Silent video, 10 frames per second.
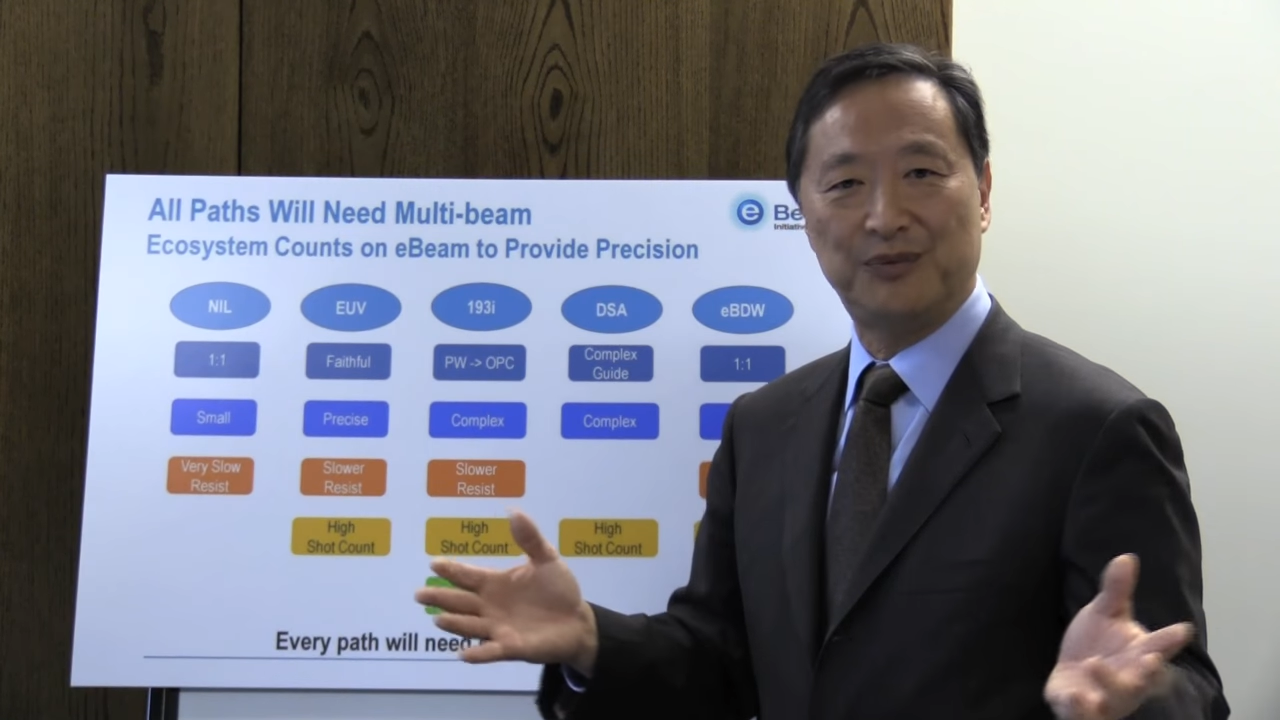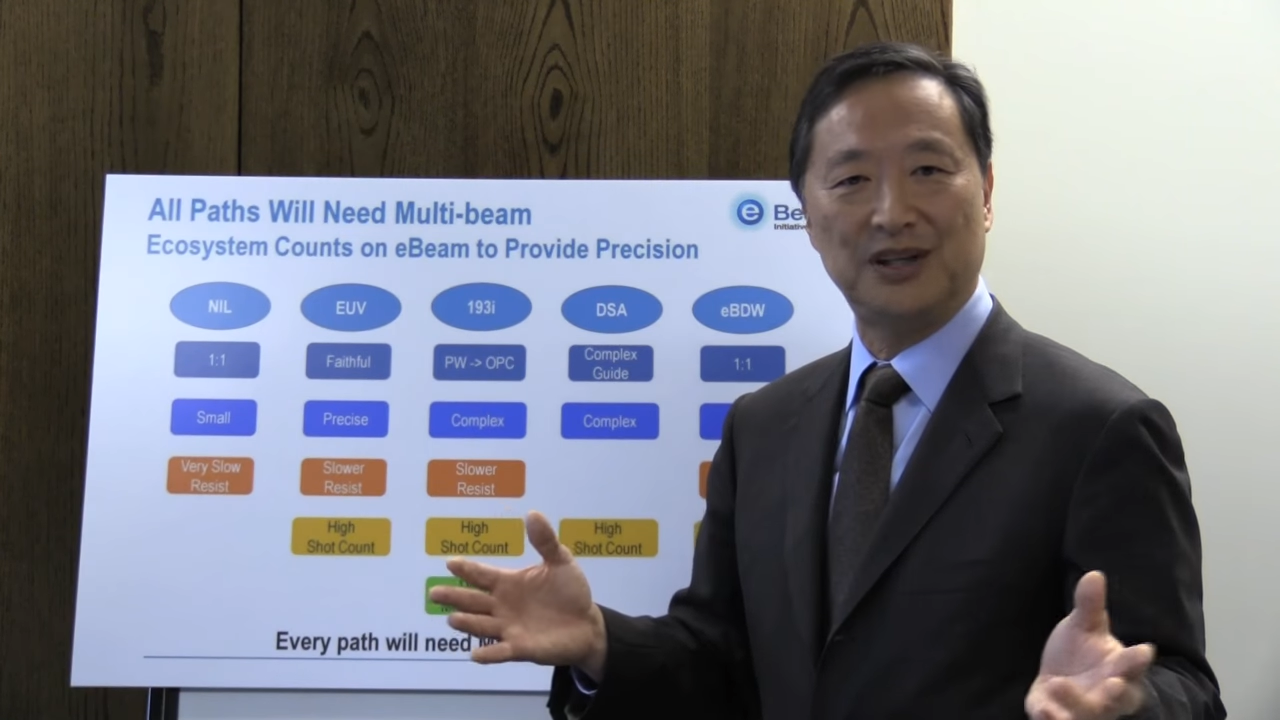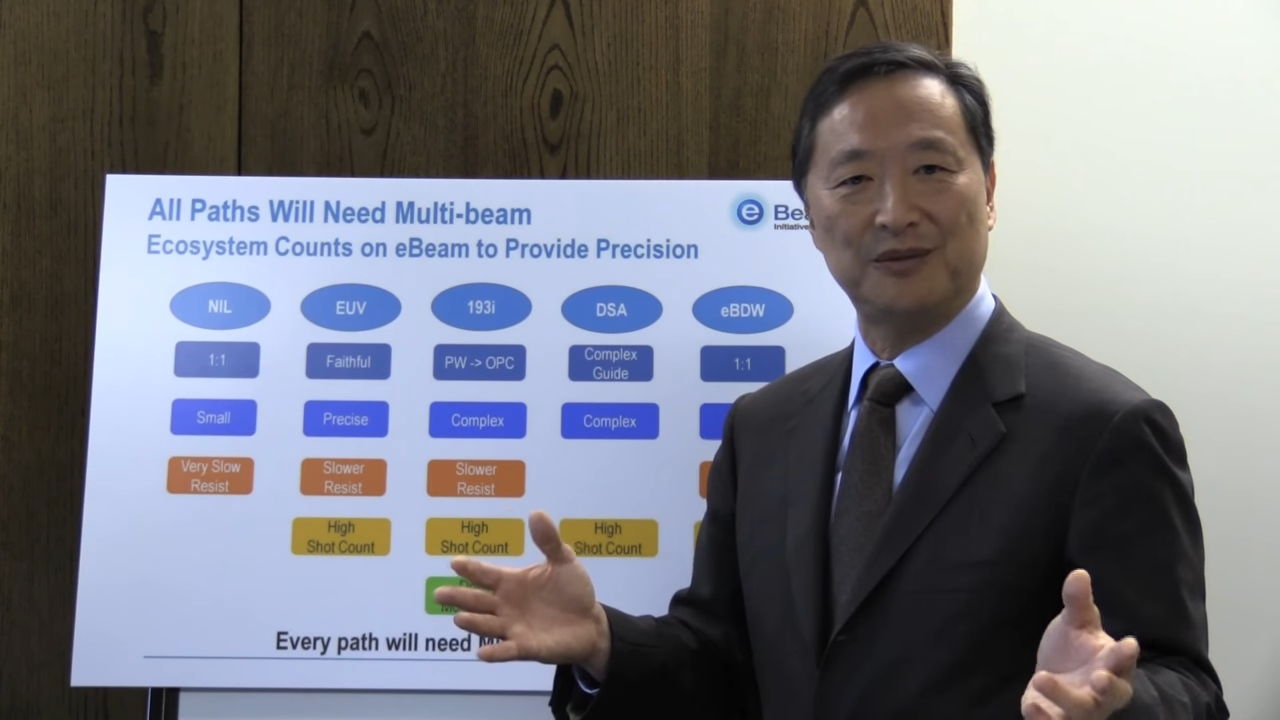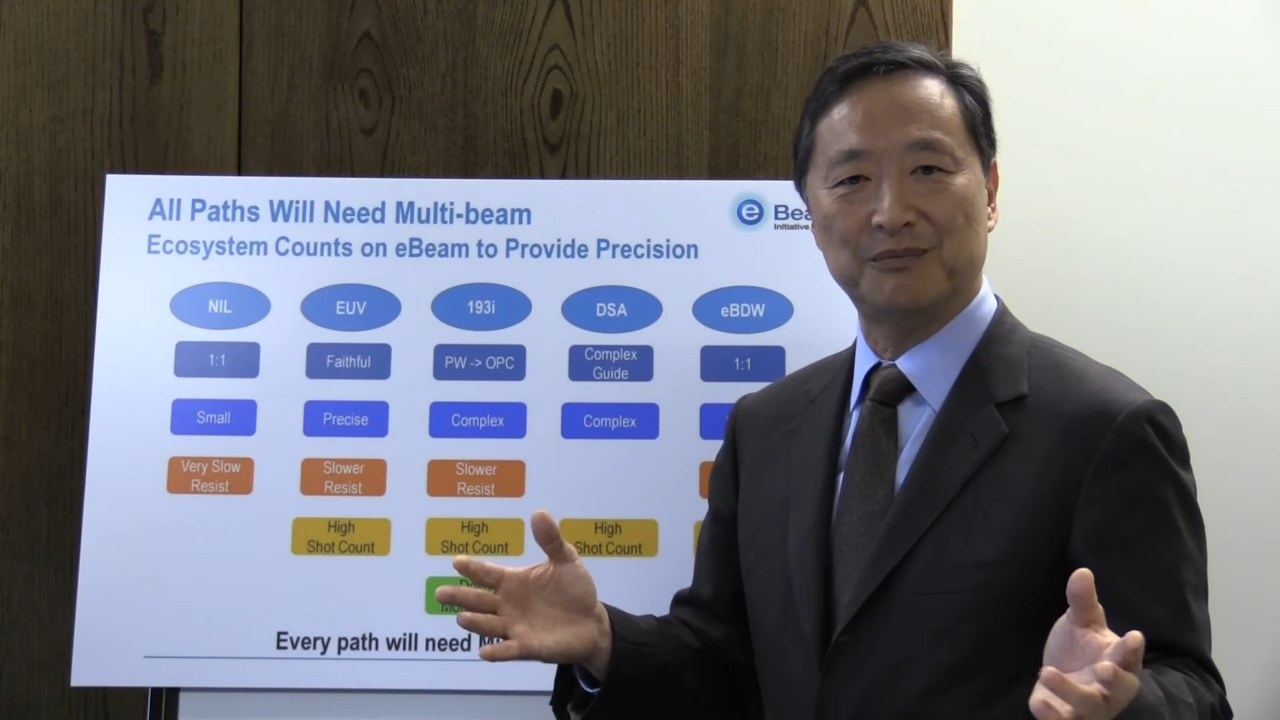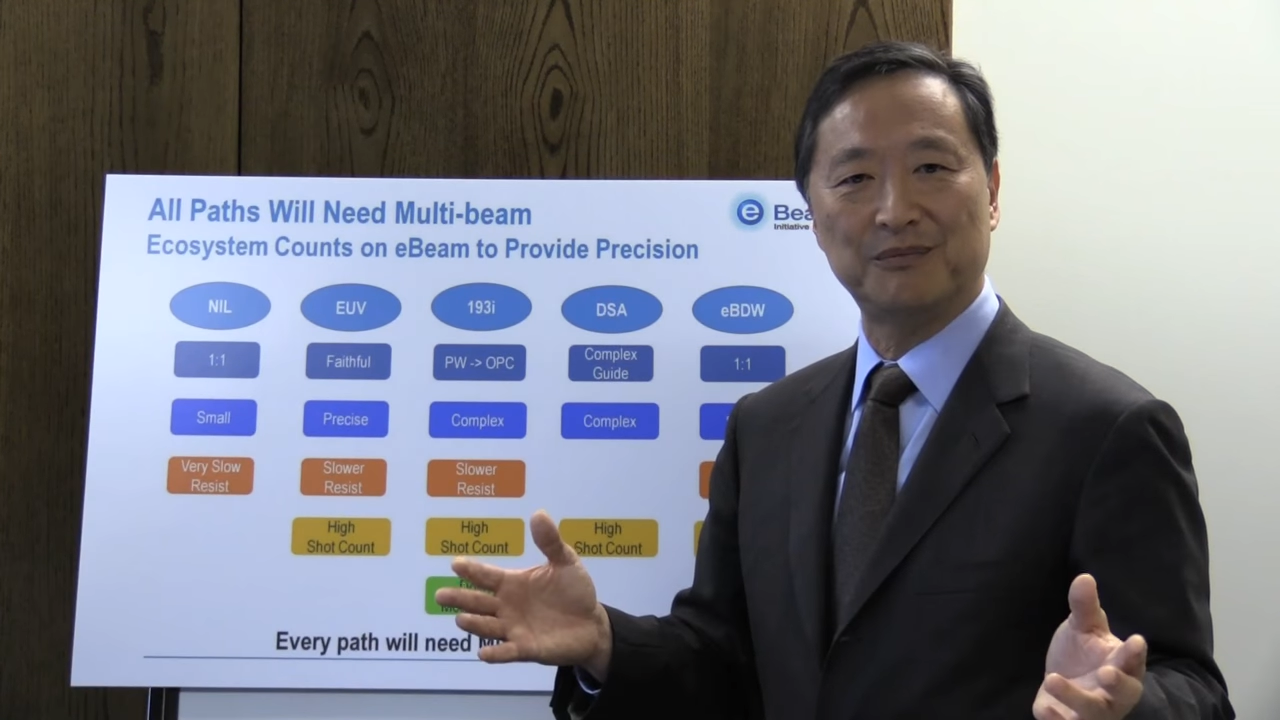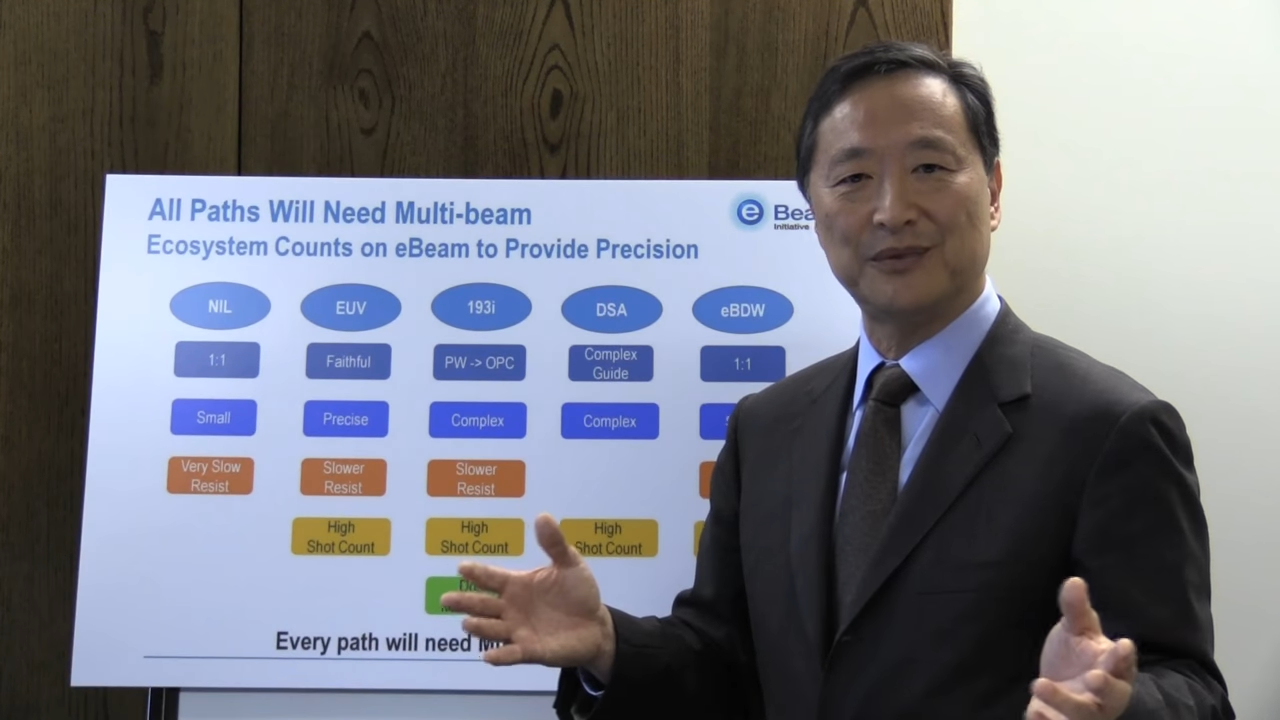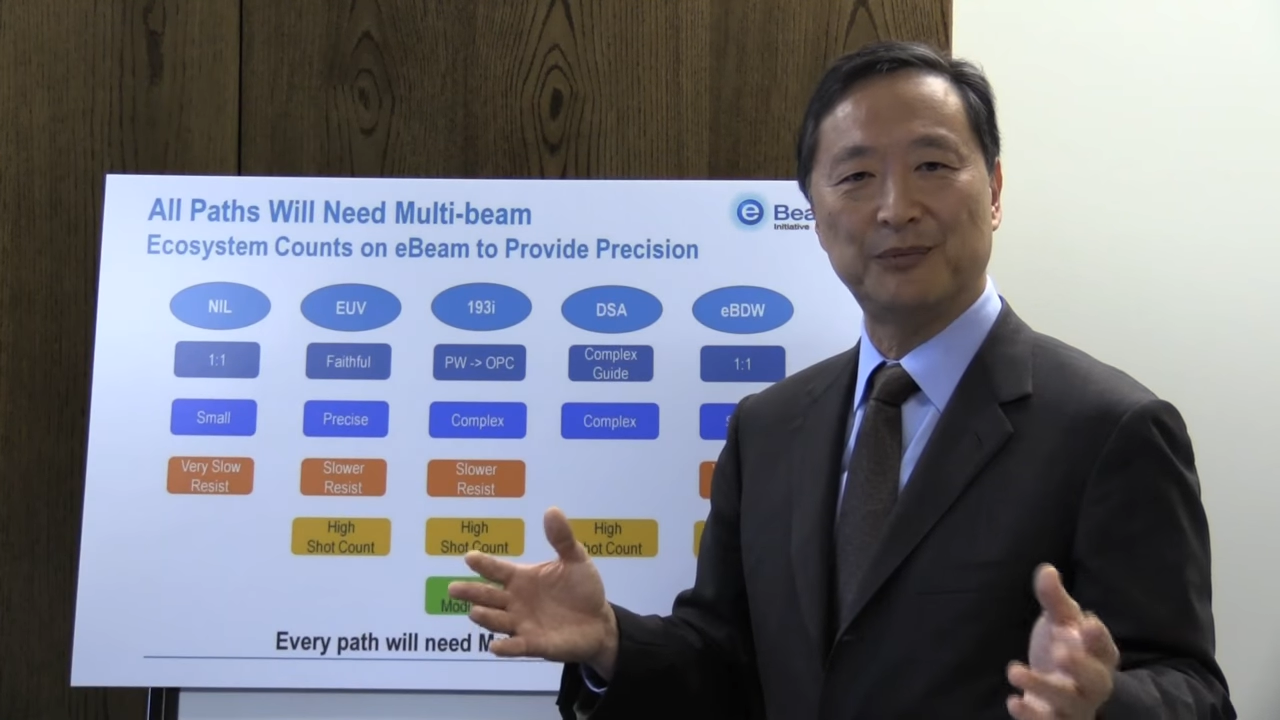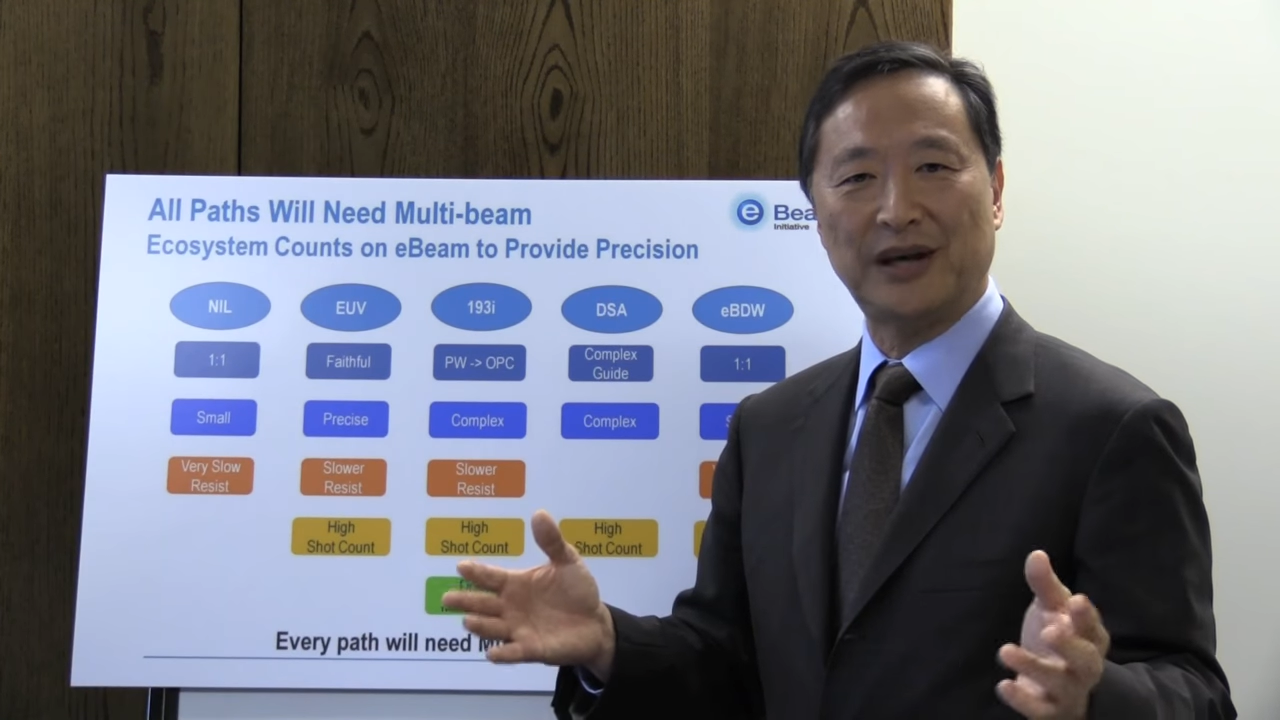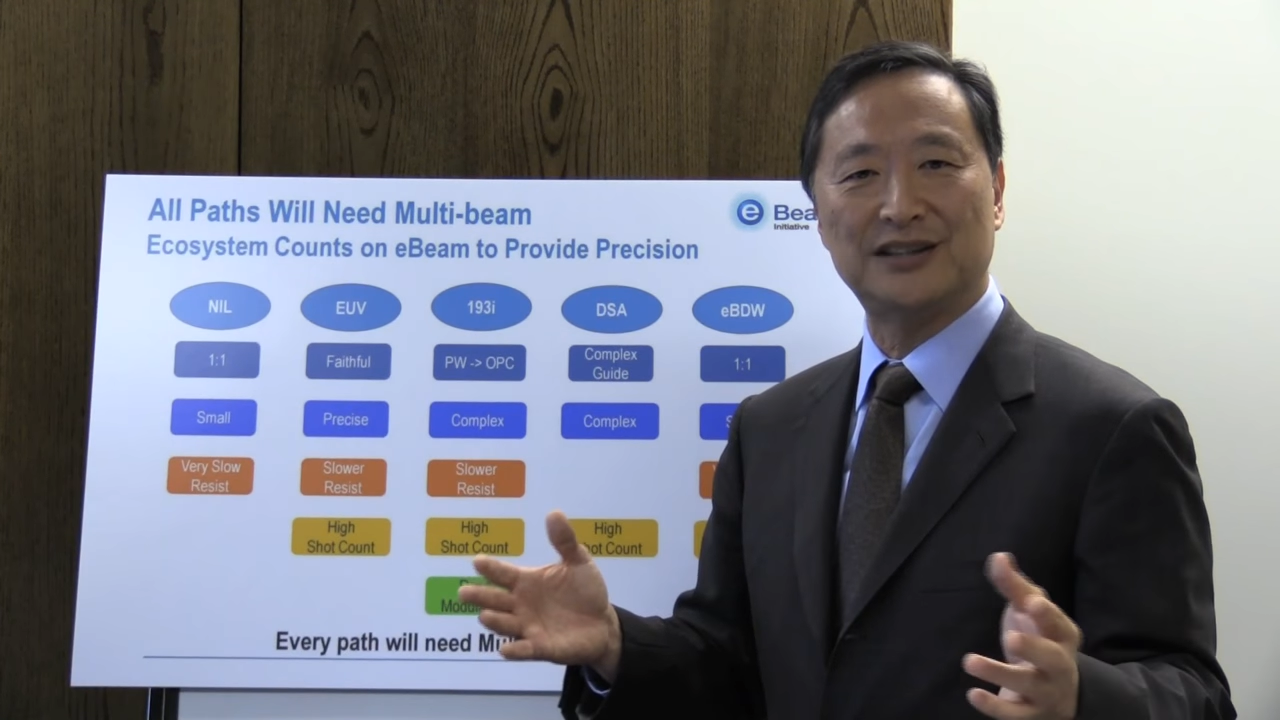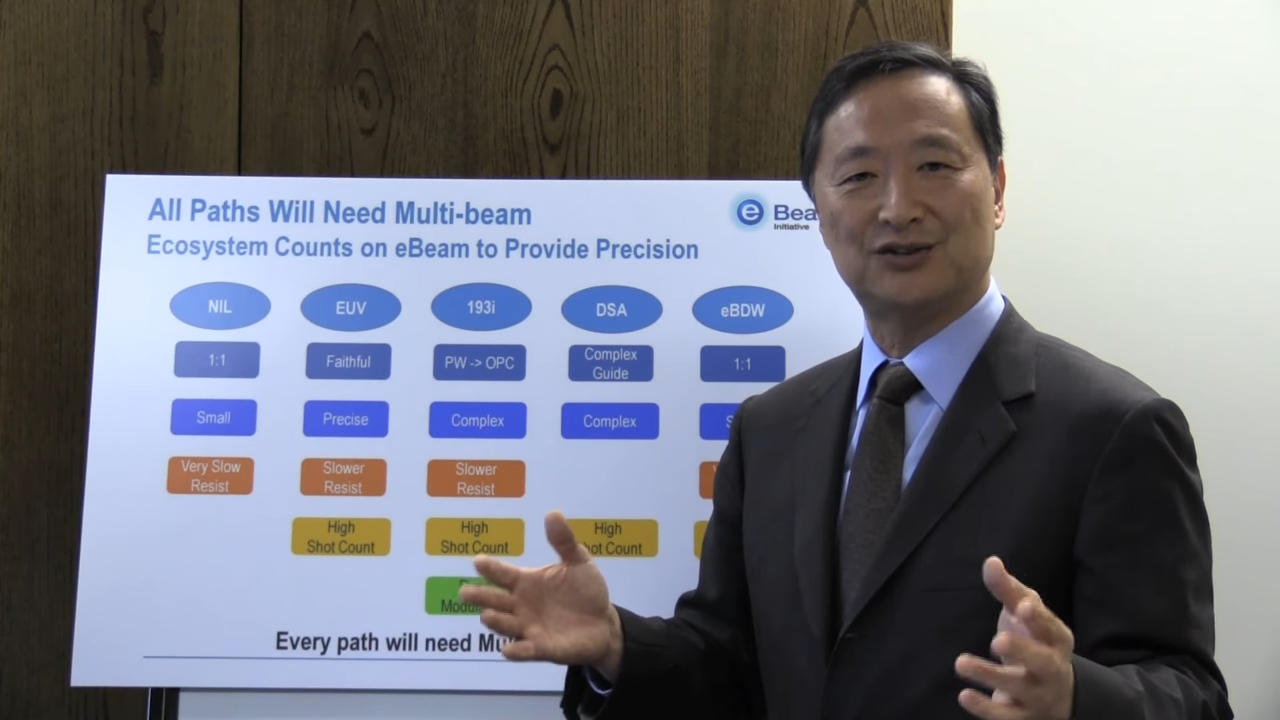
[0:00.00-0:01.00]

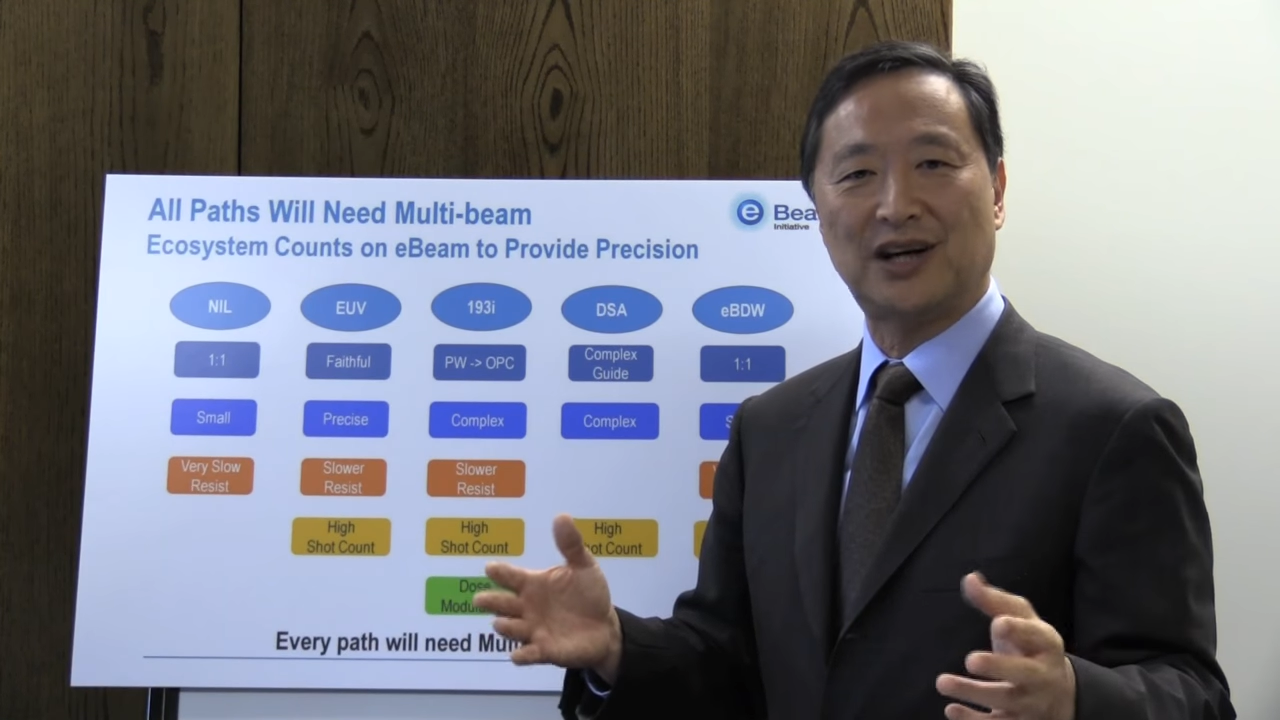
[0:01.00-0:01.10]
beam-based